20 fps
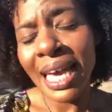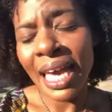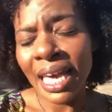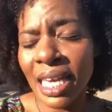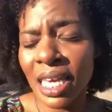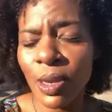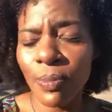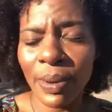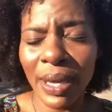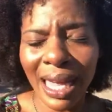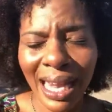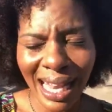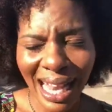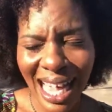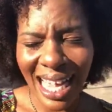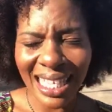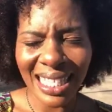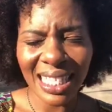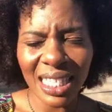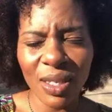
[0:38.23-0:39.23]
and keep it
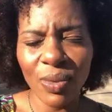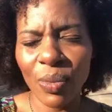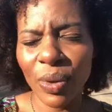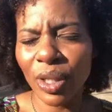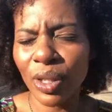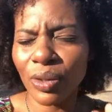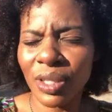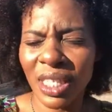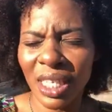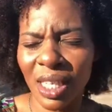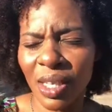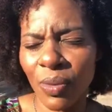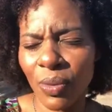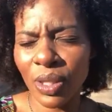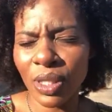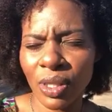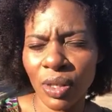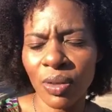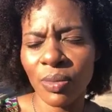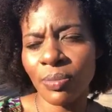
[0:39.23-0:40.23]
classy when you're dealing
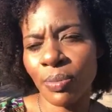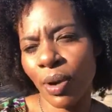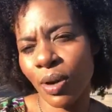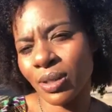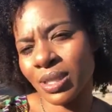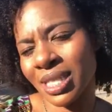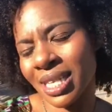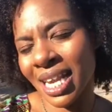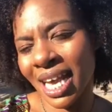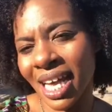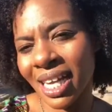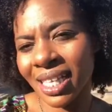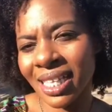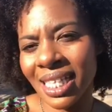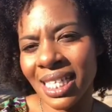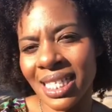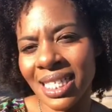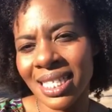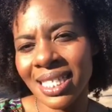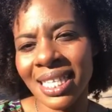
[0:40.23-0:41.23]
with certain
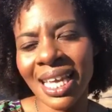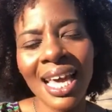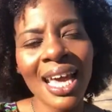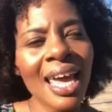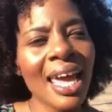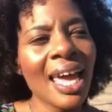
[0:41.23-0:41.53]
personalities.